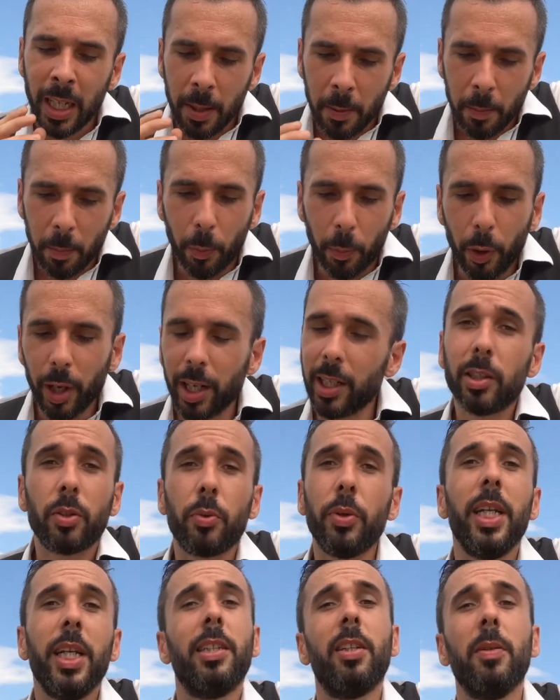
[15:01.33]
brings
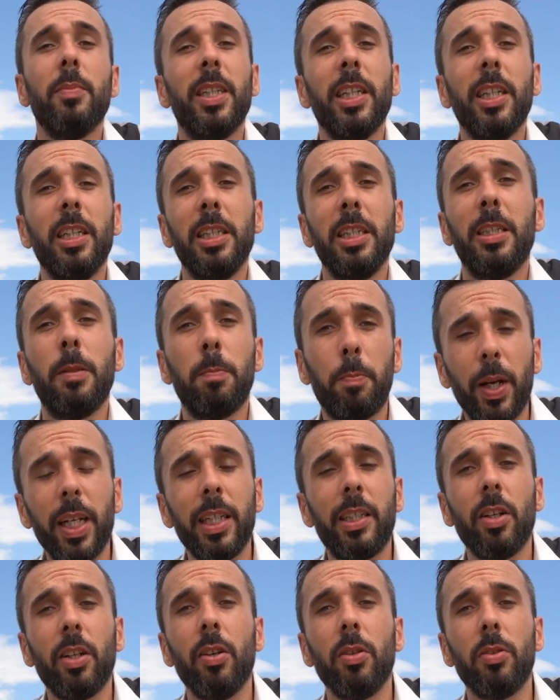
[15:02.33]
really something
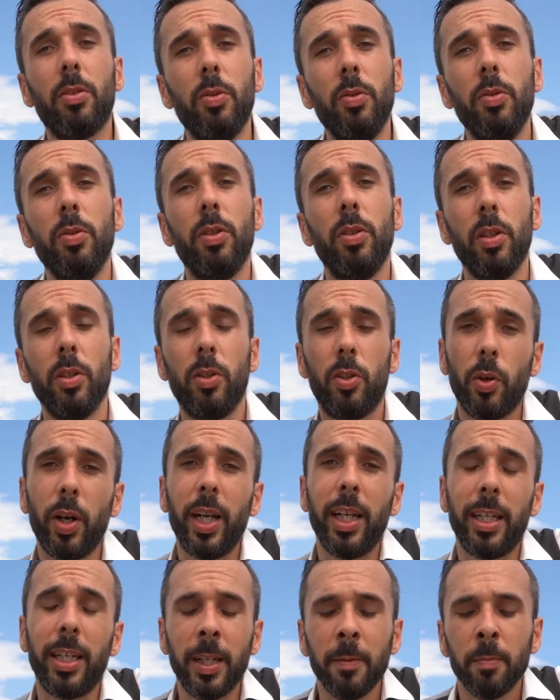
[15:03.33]
special to the
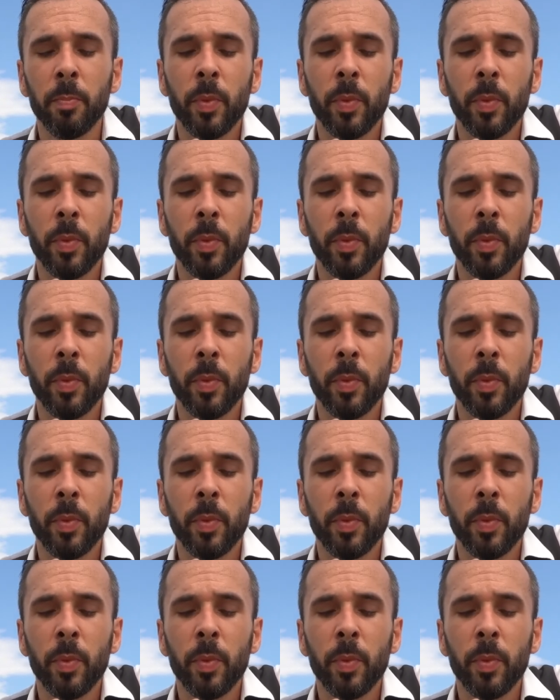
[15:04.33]
drink.